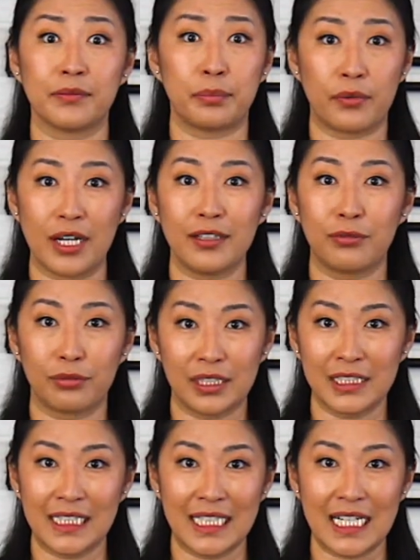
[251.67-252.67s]
the bread
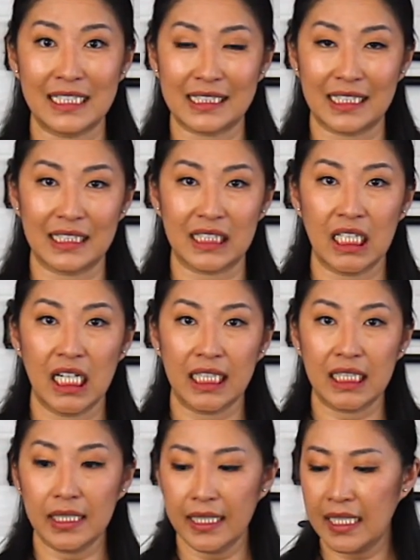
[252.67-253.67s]
really nice and
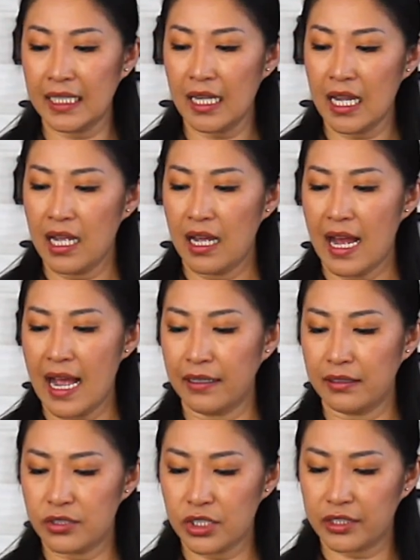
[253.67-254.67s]
clean.
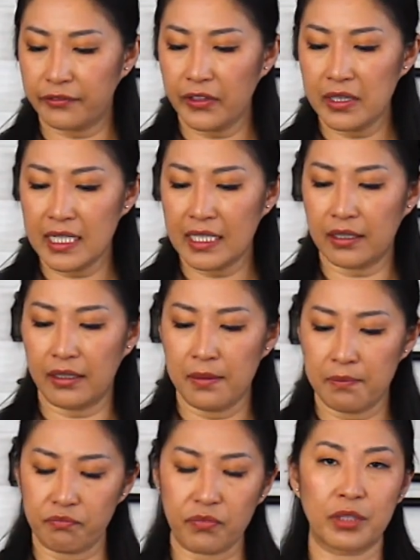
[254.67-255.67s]
I just feel like
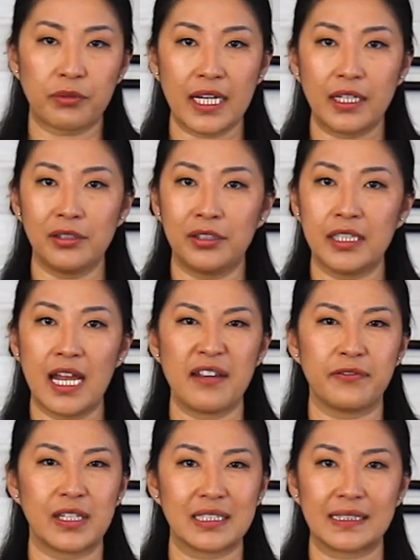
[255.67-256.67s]
a regular
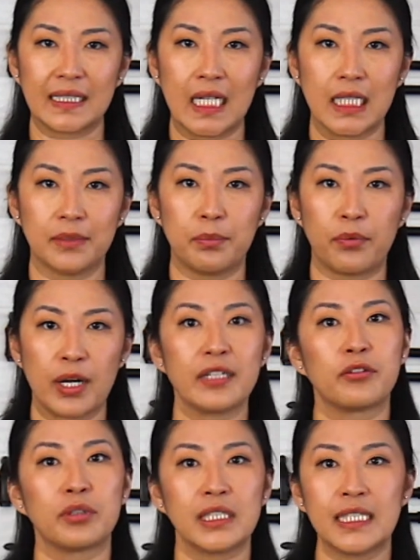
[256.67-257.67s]
knife doesn't cut
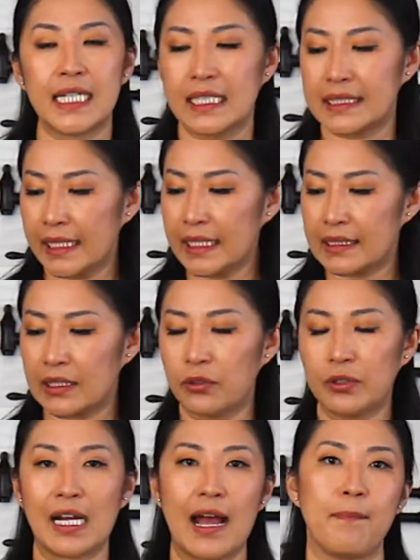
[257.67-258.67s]
bread really nicely,
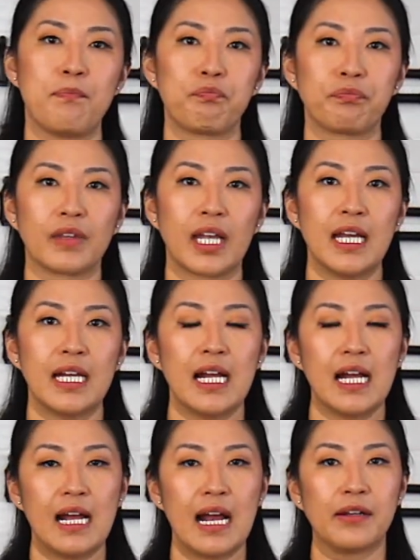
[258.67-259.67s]
so
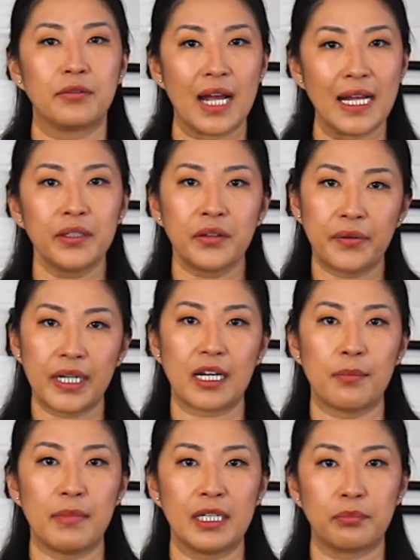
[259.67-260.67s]
I highly
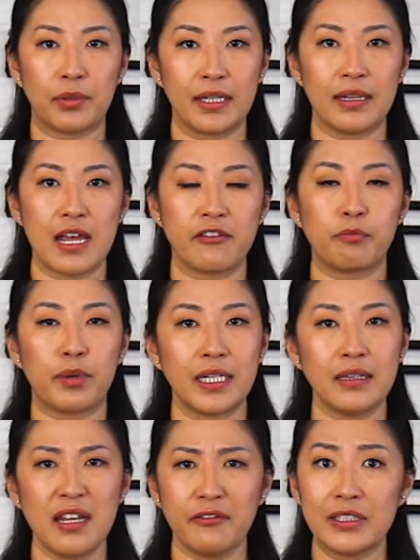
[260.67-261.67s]
recommend bread knife.
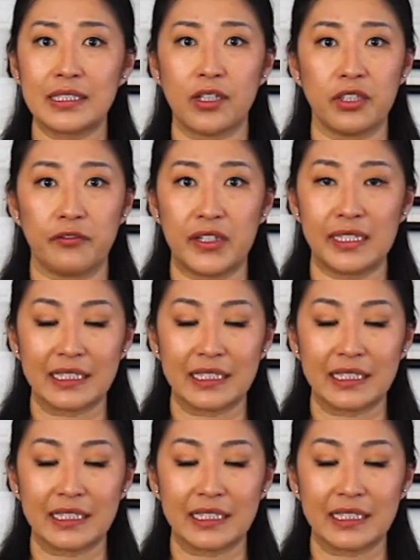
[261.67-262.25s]
Bread knife is not very